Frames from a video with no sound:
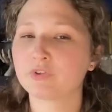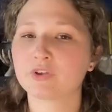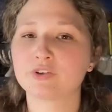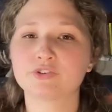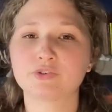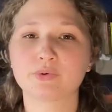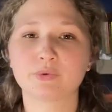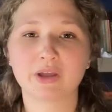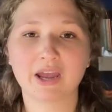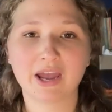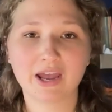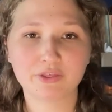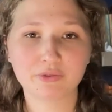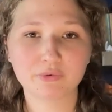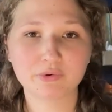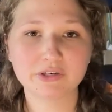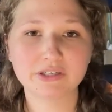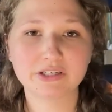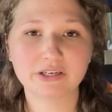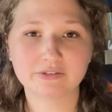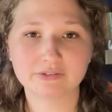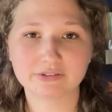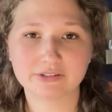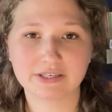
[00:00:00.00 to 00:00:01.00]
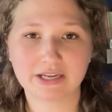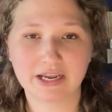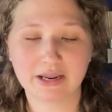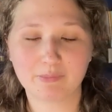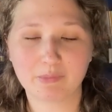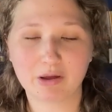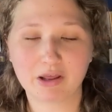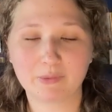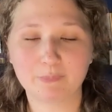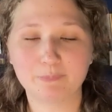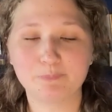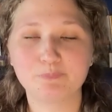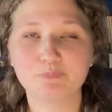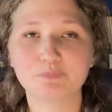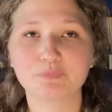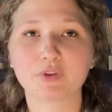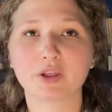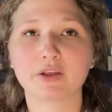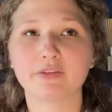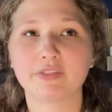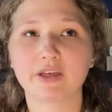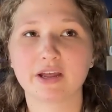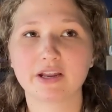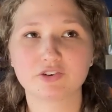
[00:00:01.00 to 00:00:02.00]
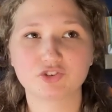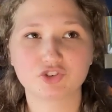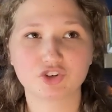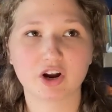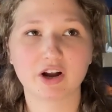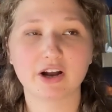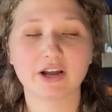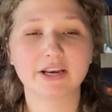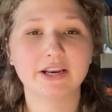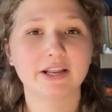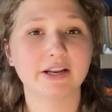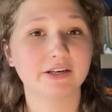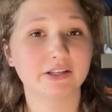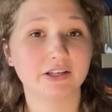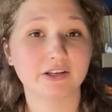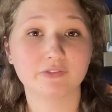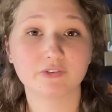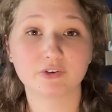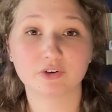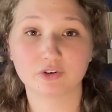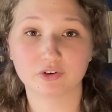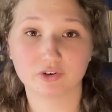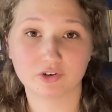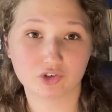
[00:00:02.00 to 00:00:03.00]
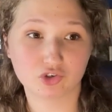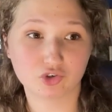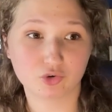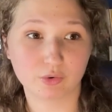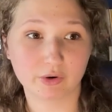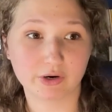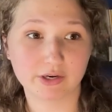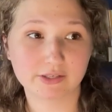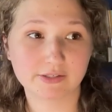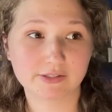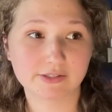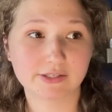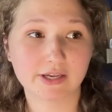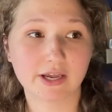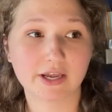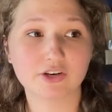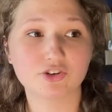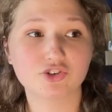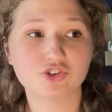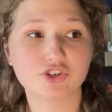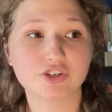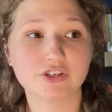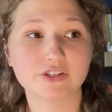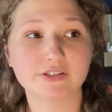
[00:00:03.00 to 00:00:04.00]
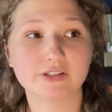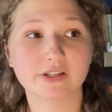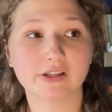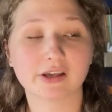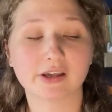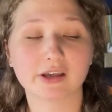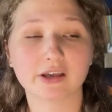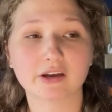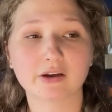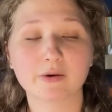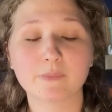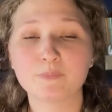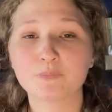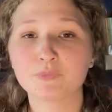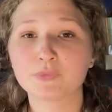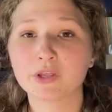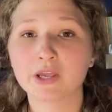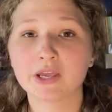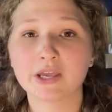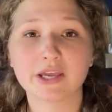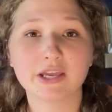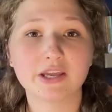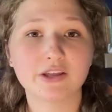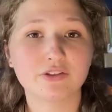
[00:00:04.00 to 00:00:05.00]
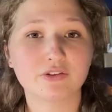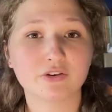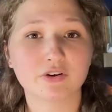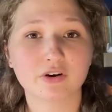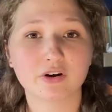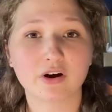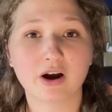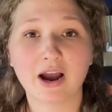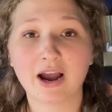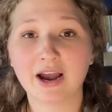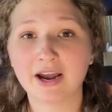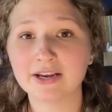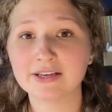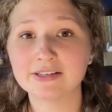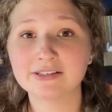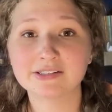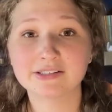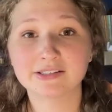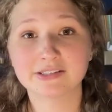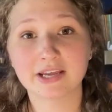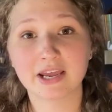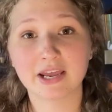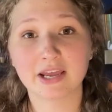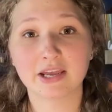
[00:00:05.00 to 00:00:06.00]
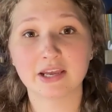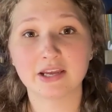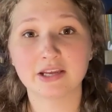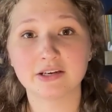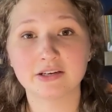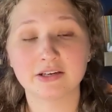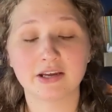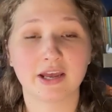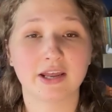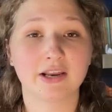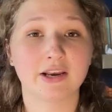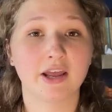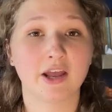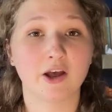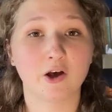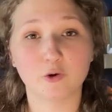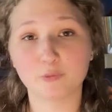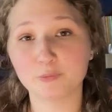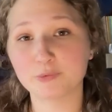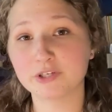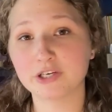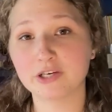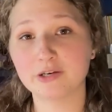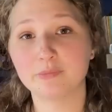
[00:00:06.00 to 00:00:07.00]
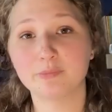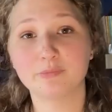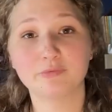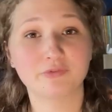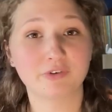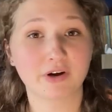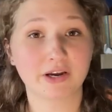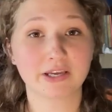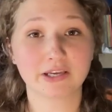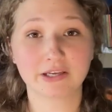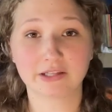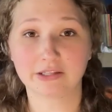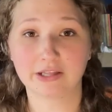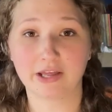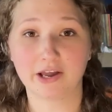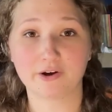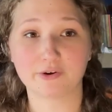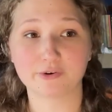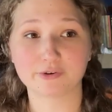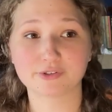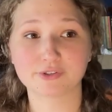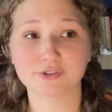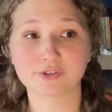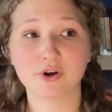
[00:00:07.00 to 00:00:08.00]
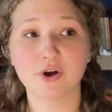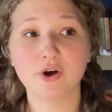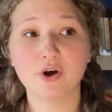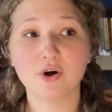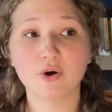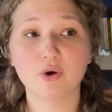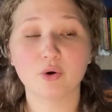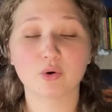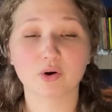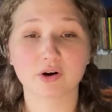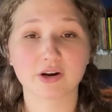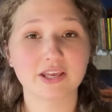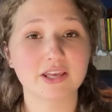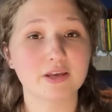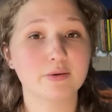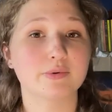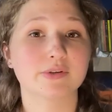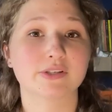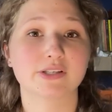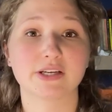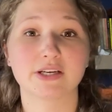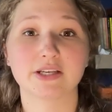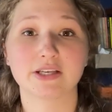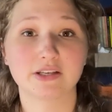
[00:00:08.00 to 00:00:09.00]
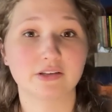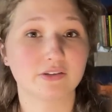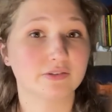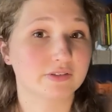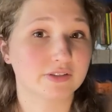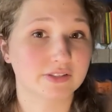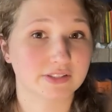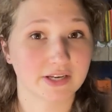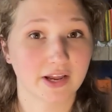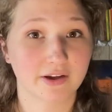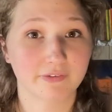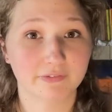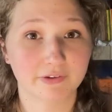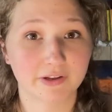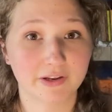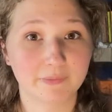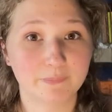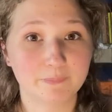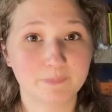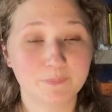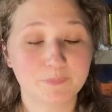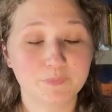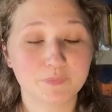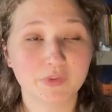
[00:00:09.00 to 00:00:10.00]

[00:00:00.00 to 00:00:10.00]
So Katherine tells Damon that John had given her a choice and she's like, either I stayed and helped him fight Klaus or he was going to kill Stefan.